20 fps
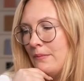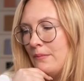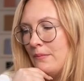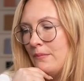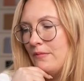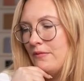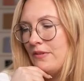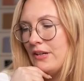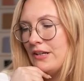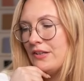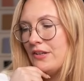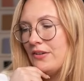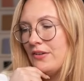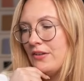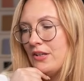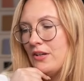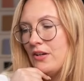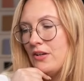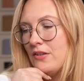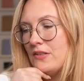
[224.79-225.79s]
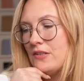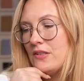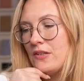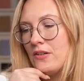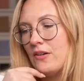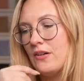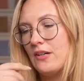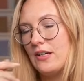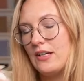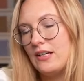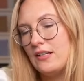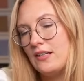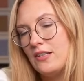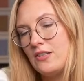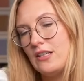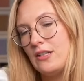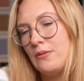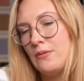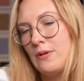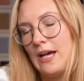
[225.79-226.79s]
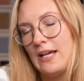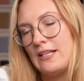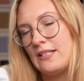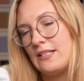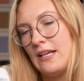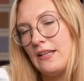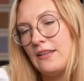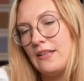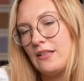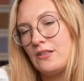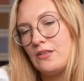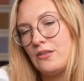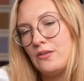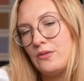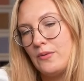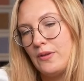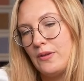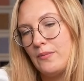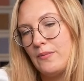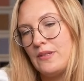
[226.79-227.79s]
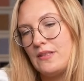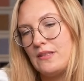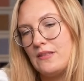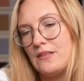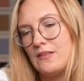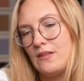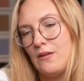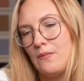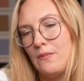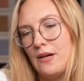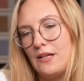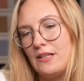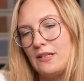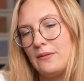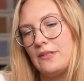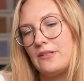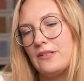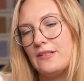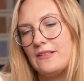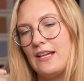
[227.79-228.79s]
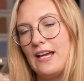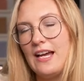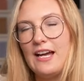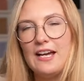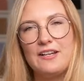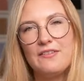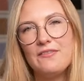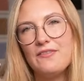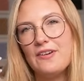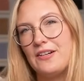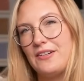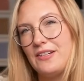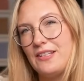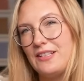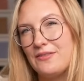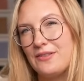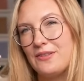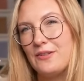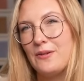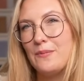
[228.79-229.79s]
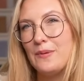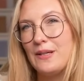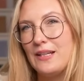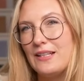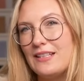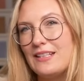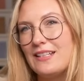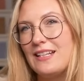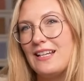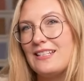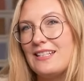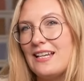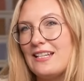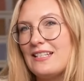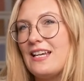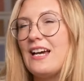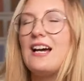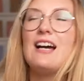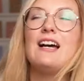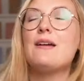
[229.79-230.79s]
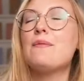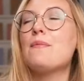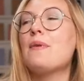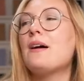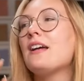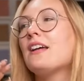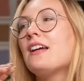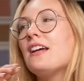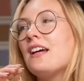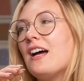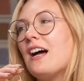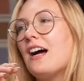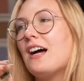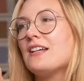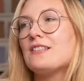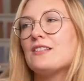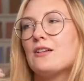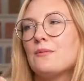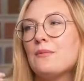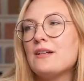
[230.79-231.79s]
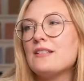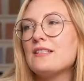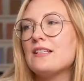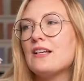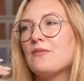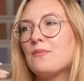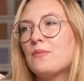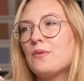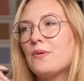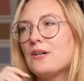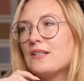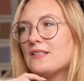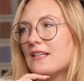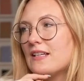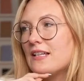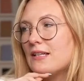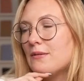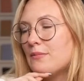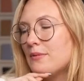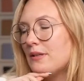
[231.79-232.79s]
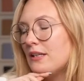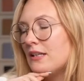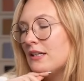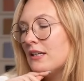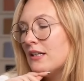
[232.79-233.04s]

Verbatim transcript: very early on. So initially we had nothing to do with business or money because I had a very different opinion at that time. I, I saw myself more as a hippie